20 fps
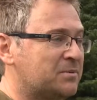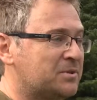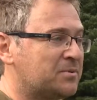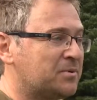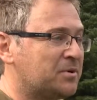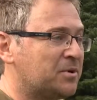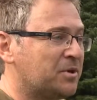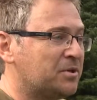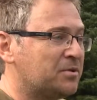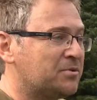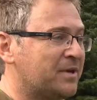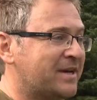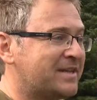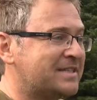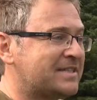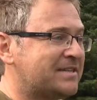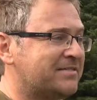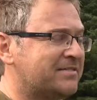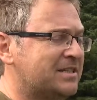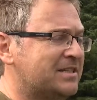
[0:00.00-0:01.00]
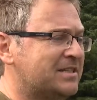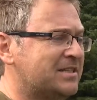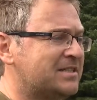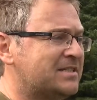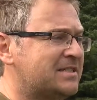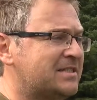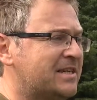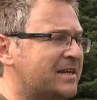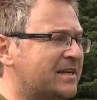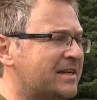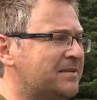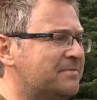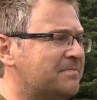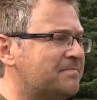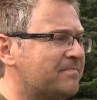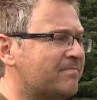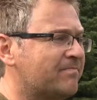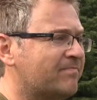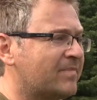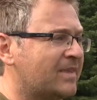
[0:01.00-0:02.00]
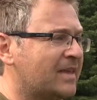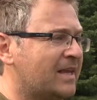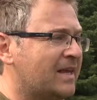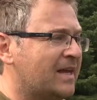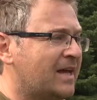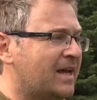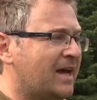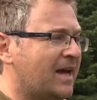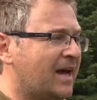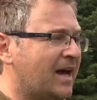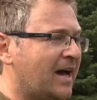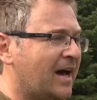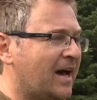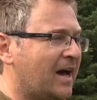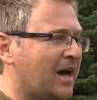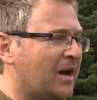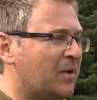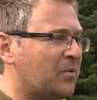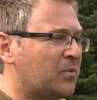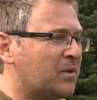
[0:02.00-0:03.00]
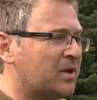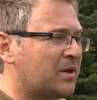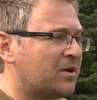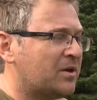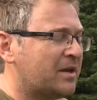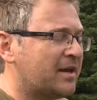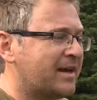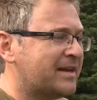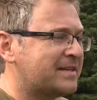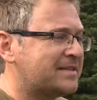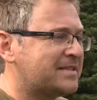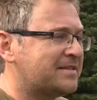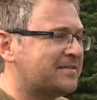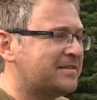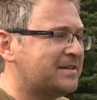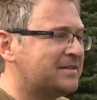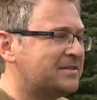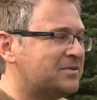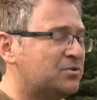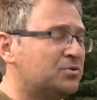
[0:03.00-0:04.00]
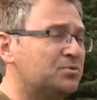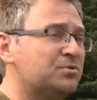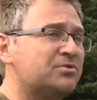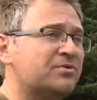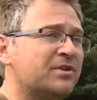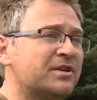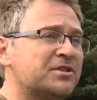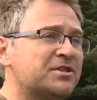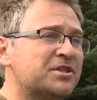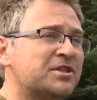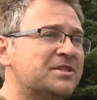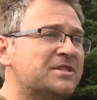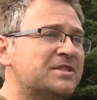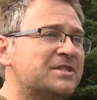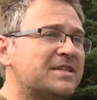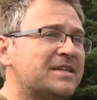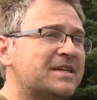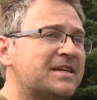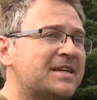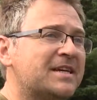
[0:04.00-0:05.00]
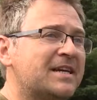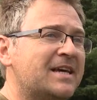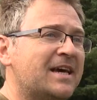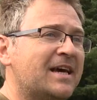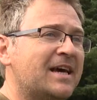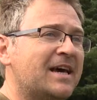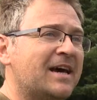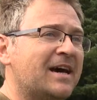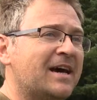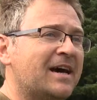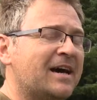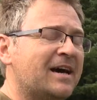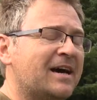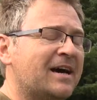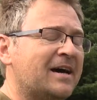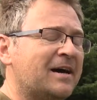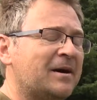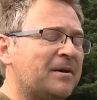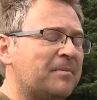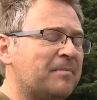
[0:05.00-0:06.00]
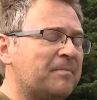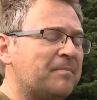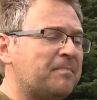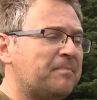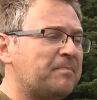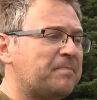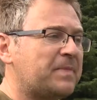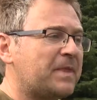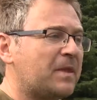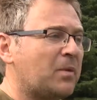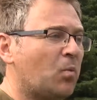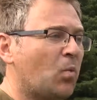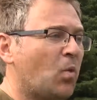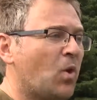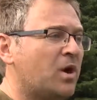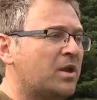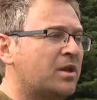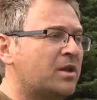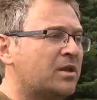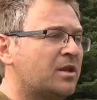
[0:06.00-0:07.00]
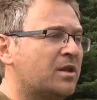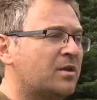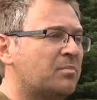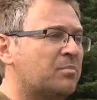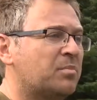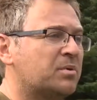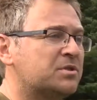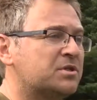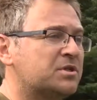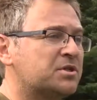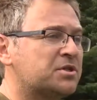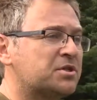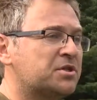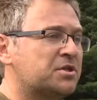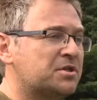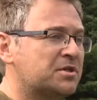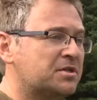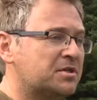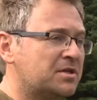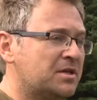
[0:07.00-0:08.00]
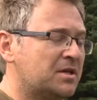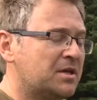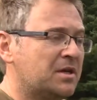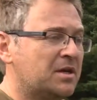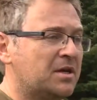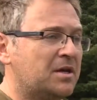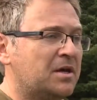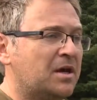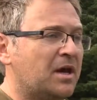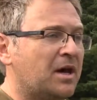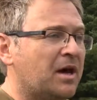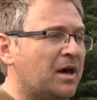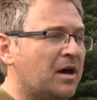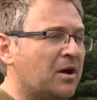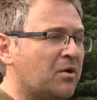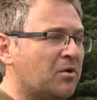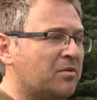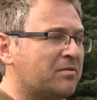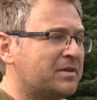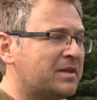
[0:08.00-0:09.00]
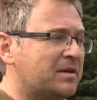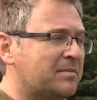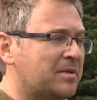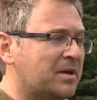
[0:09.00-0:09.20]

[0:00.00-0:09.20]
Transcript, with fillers: which we're going to excavate this year. Uh, we're going to excavate two trenches, um, one positioned uh, over there